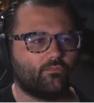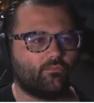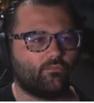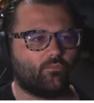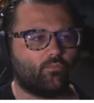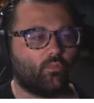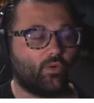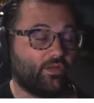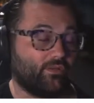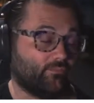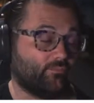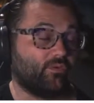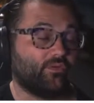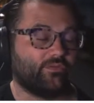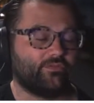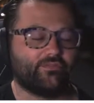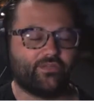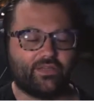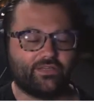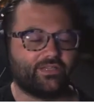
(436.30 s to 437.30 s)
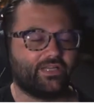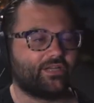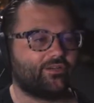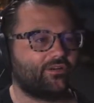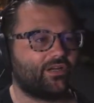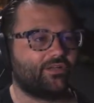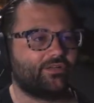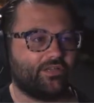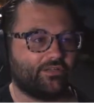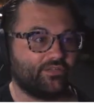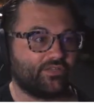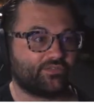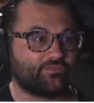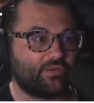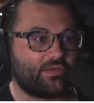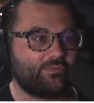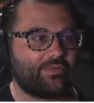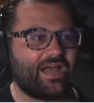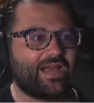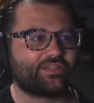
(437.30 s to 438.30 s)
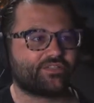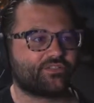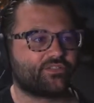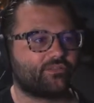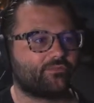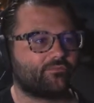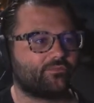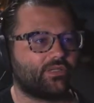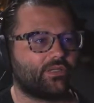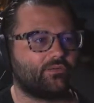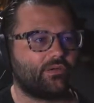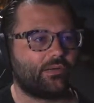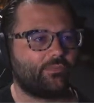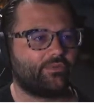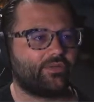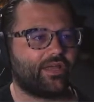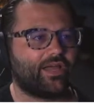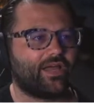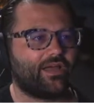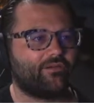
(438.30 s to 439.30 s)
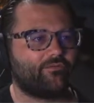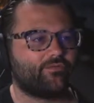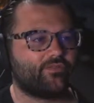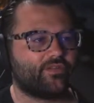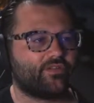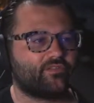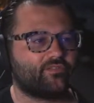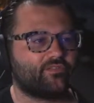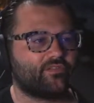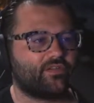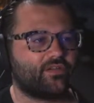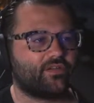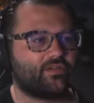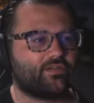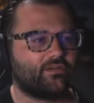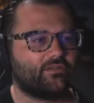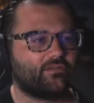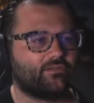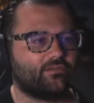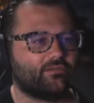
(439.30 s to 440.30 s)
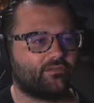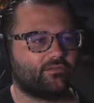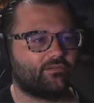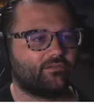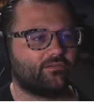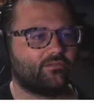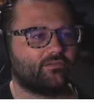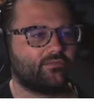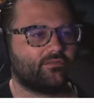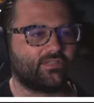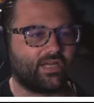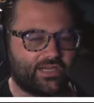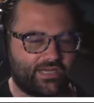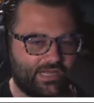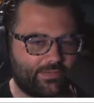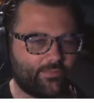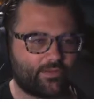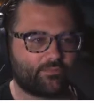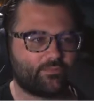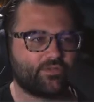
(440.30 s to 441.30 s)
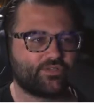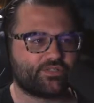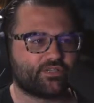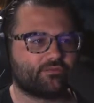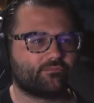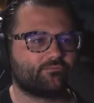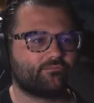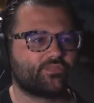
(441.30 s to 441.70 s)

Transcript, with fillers: Well, not later on. In this remaster, they were able to have this dynamic music.